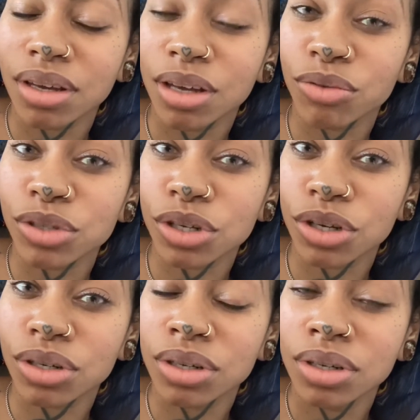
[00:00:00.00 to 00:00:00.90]
in
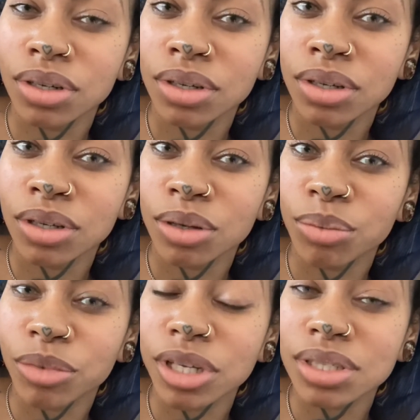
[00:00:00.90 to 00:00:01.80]
return,
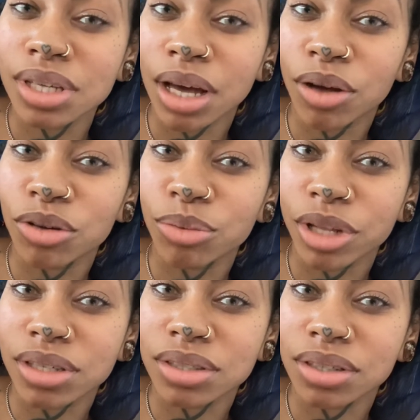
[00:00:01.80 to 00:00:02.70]
please count your
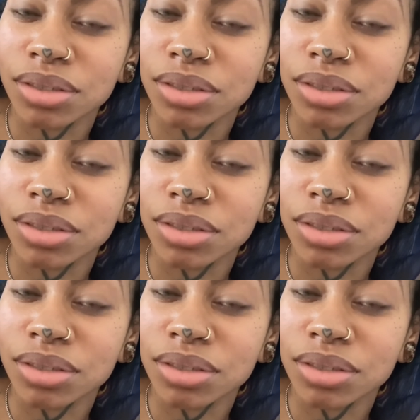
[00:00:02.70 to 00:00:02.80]
blessing.